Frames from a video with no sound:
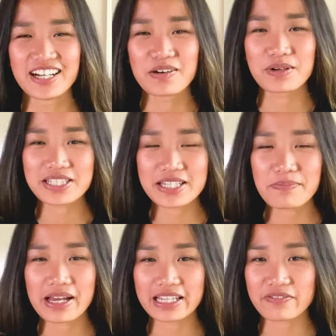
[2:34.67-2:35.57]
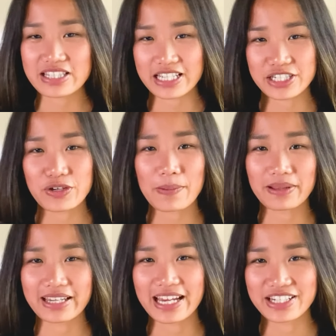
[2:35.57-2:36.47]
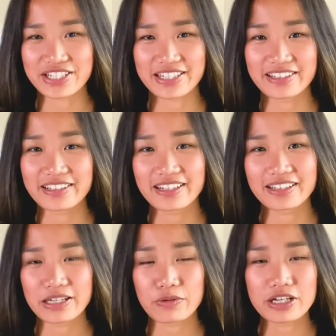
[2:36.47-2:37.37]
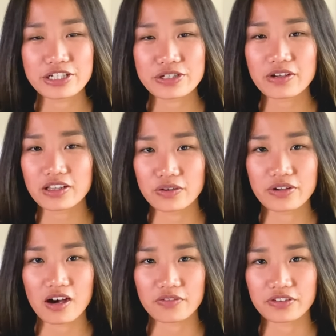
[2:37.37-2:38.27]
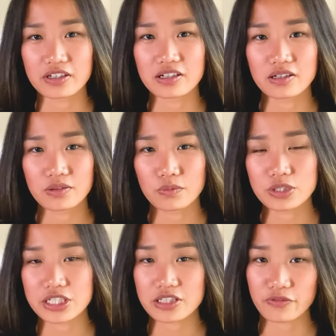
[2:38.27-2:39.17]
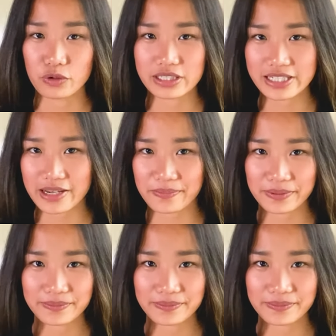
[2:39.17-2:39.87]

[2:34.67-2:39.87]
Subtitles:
Once the bank have assessed your application, they will issue a loan offer, which is the fourth step.